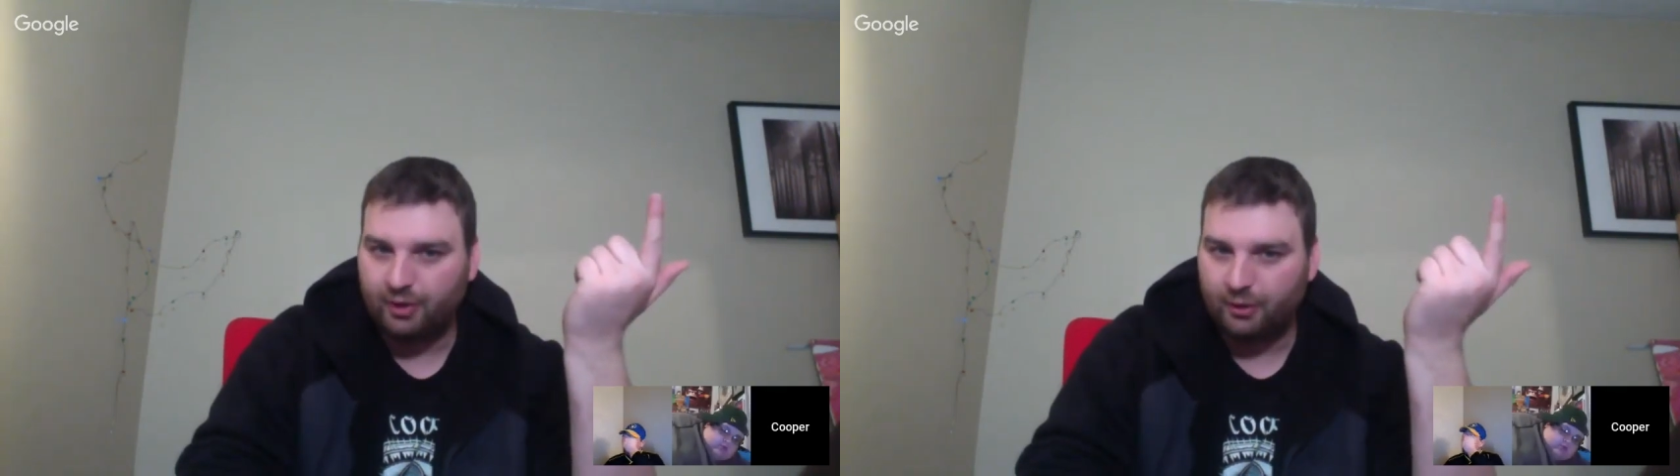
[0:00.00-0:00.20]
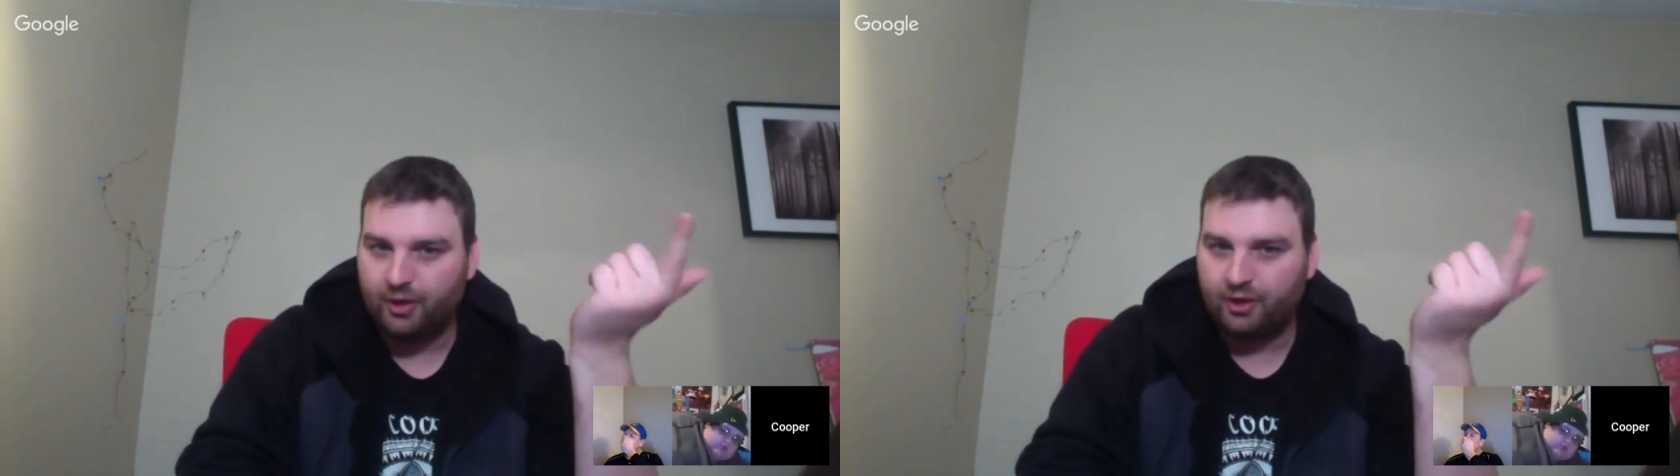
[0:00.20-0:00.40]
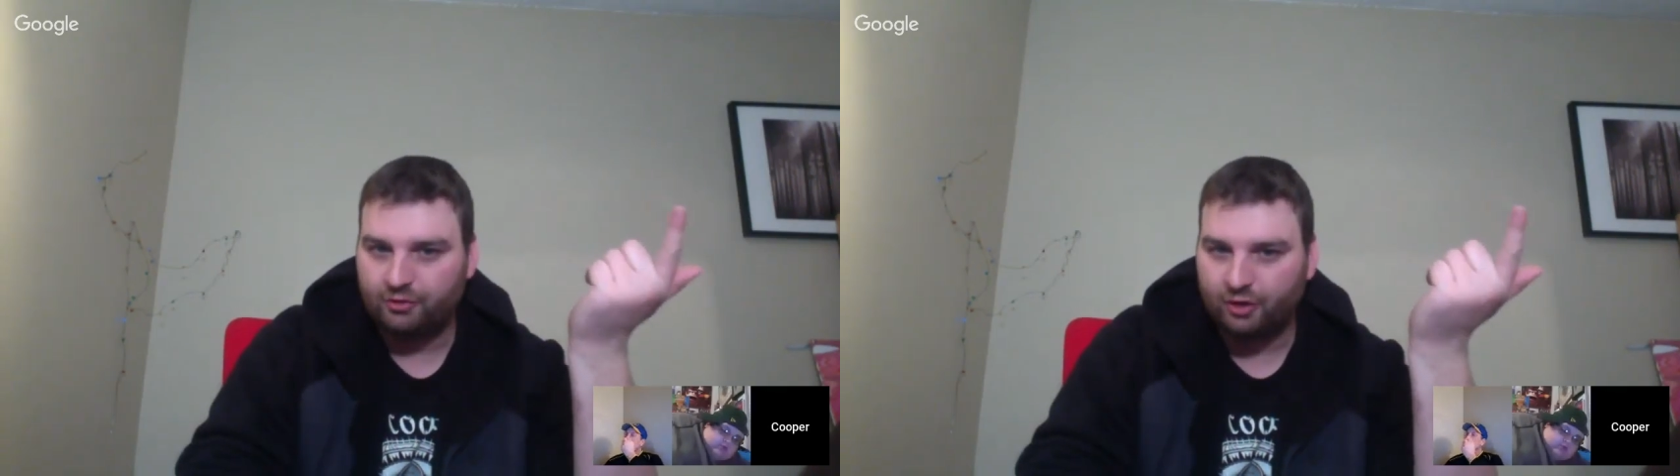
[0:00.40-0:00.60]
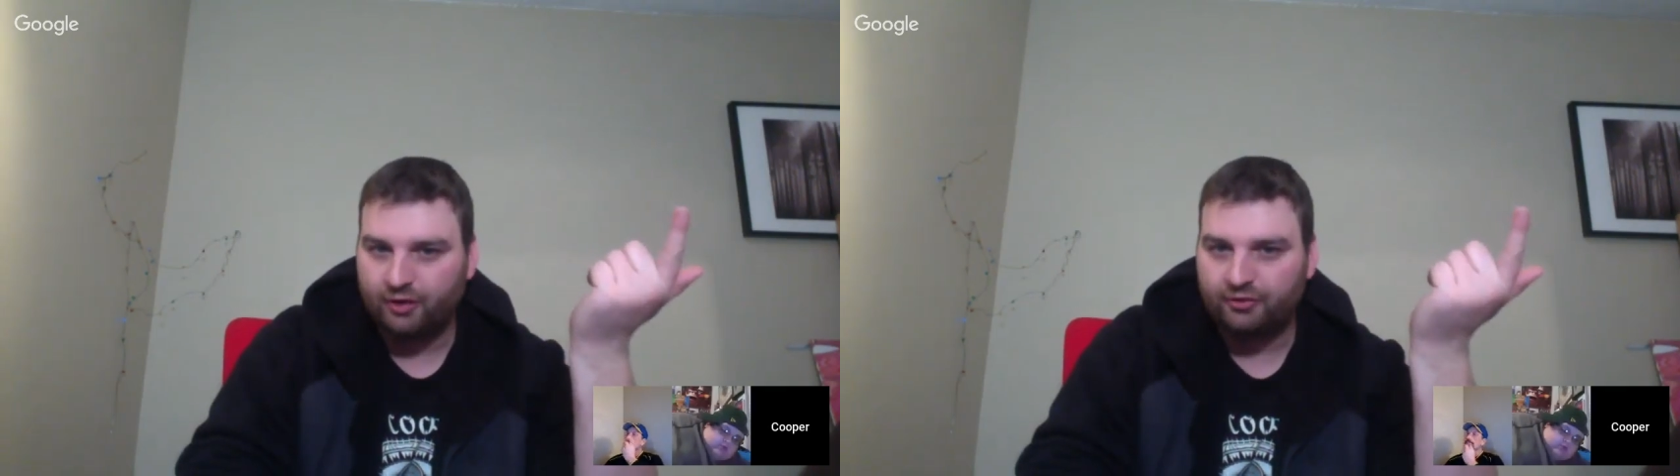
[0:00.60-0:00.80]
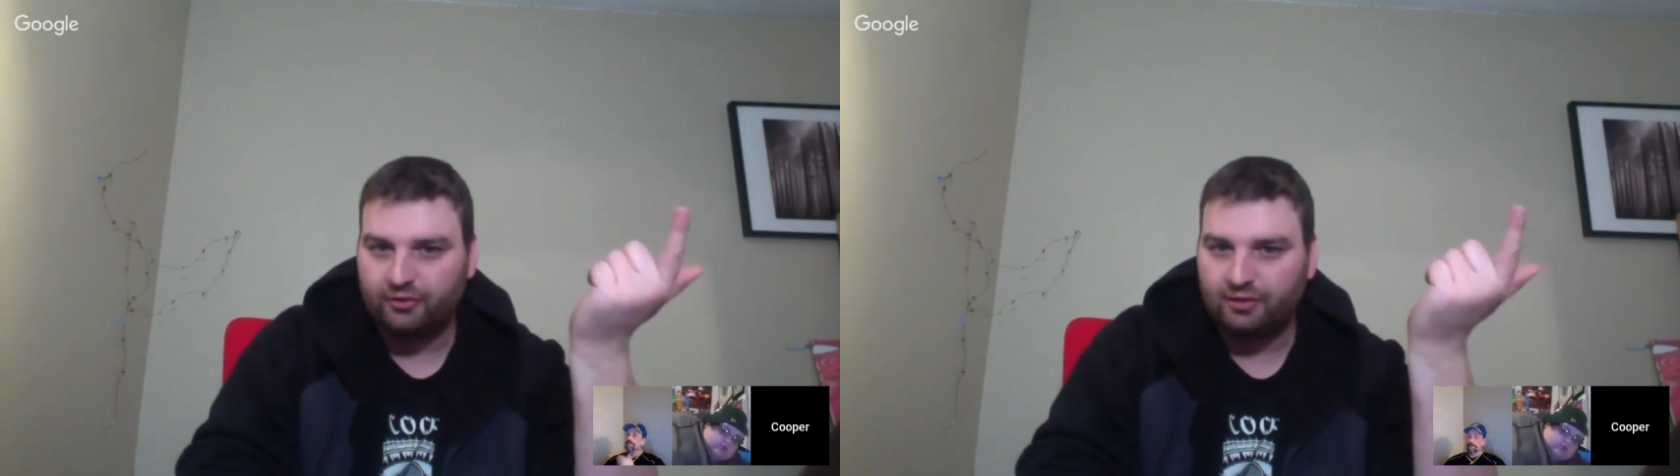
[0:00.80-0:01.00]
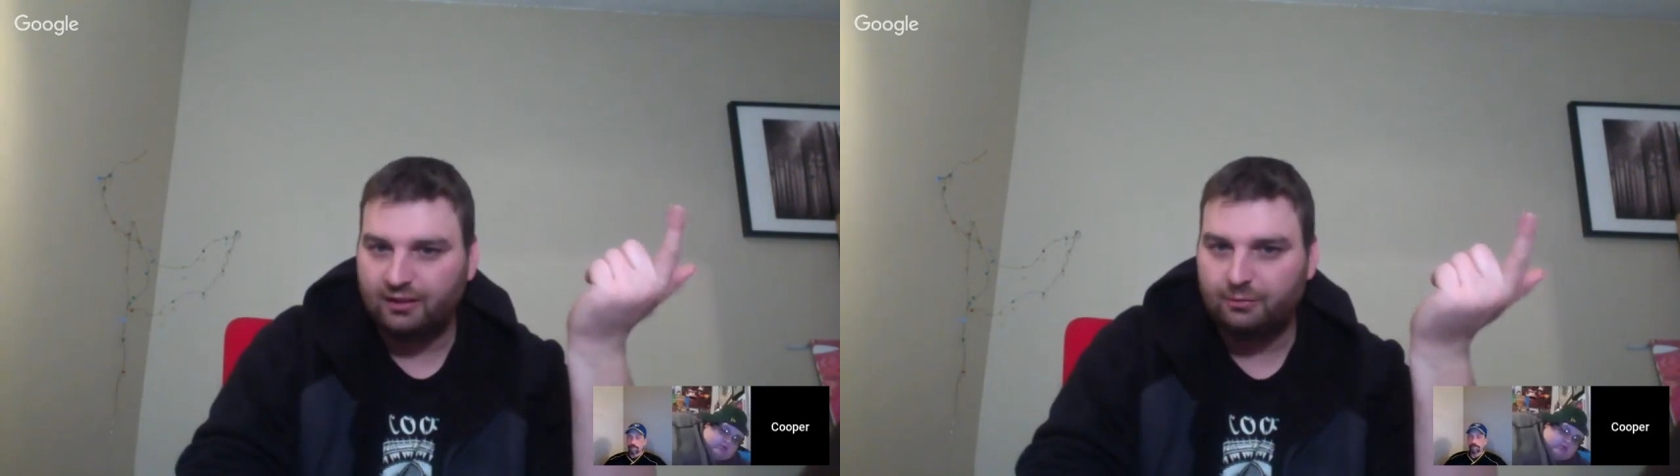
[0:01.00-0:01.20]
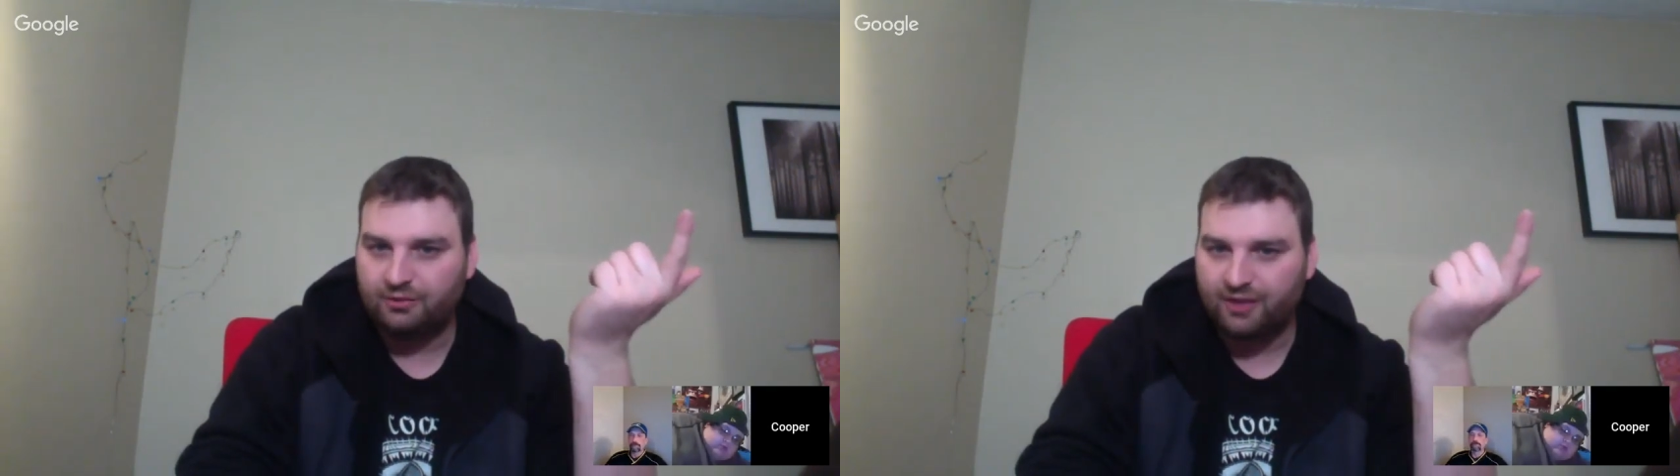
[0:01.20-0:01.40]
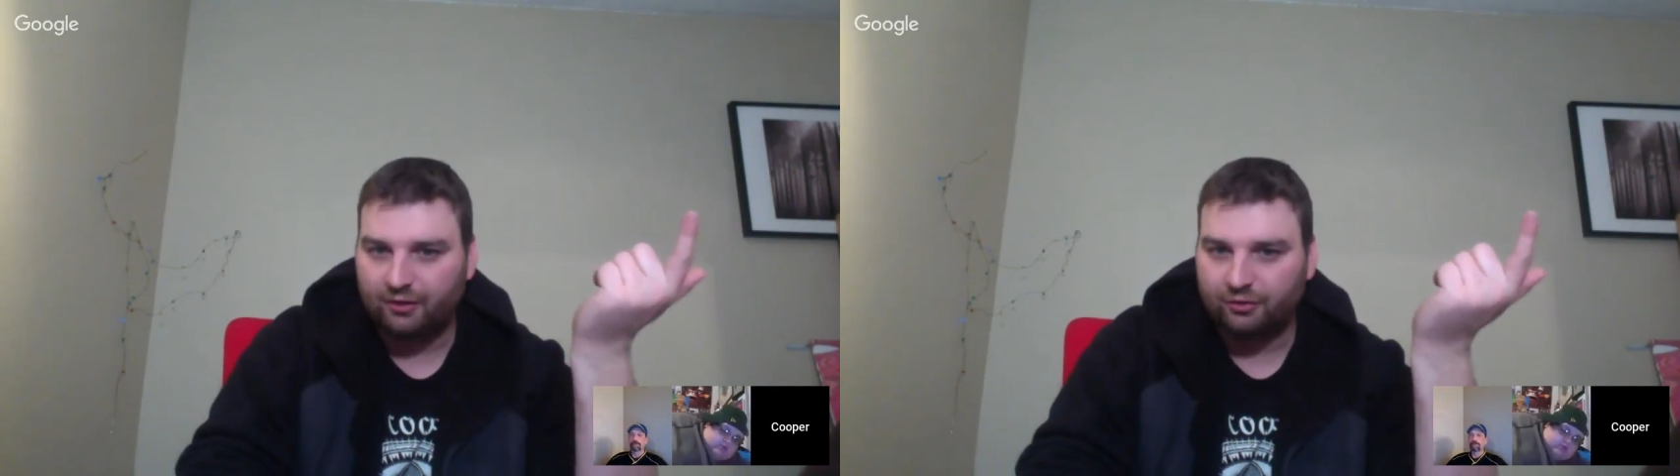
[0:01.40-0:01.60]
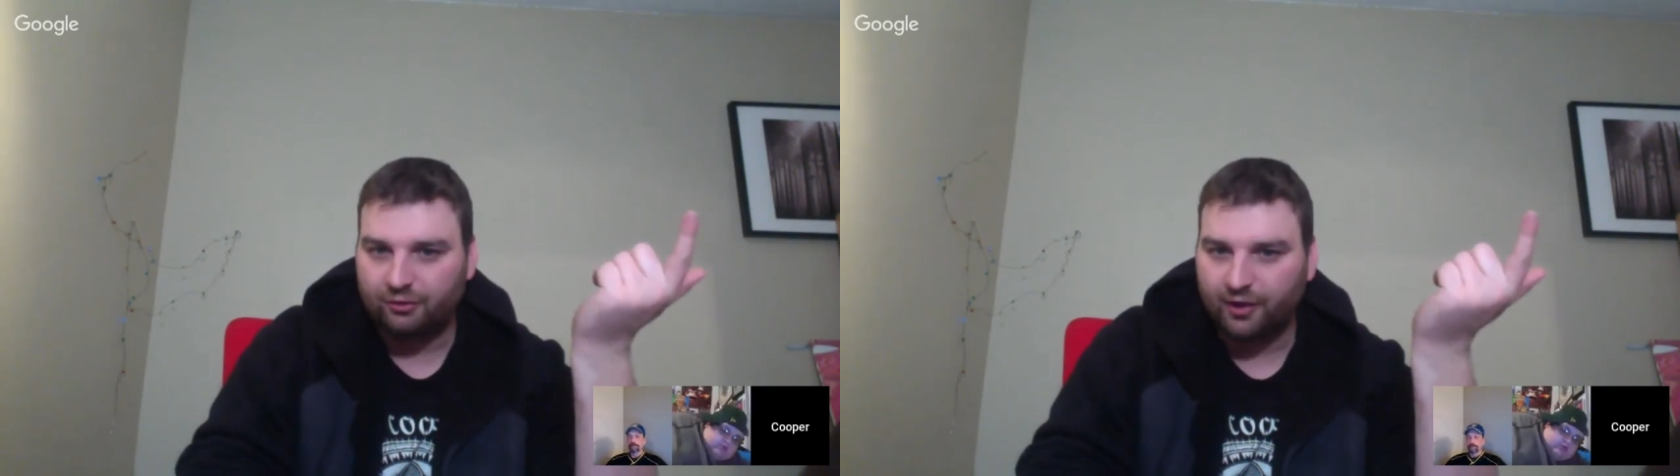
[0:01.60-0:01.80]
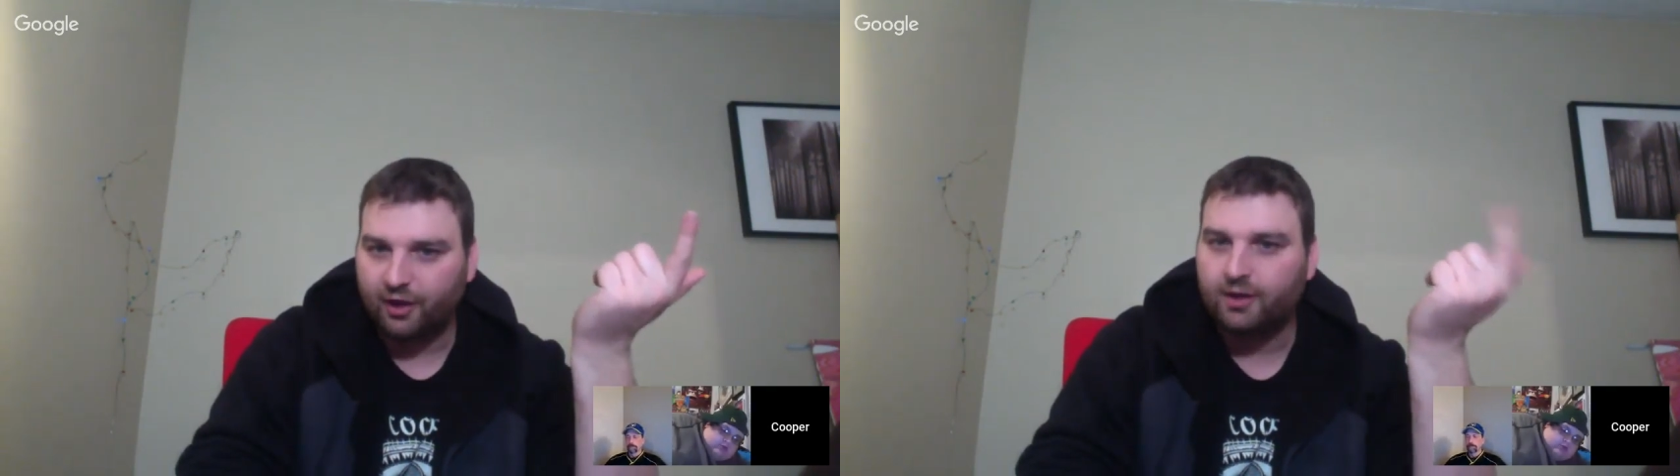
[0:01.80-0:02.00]
Kerryon Johnson needs protection
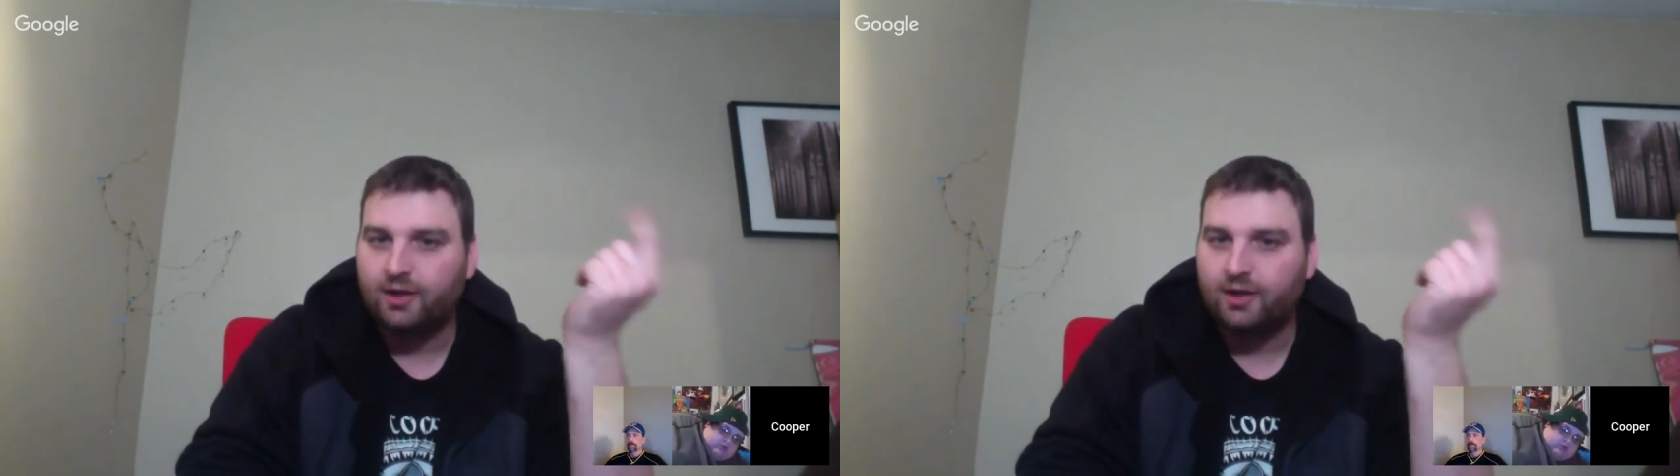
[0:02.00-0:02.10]
there.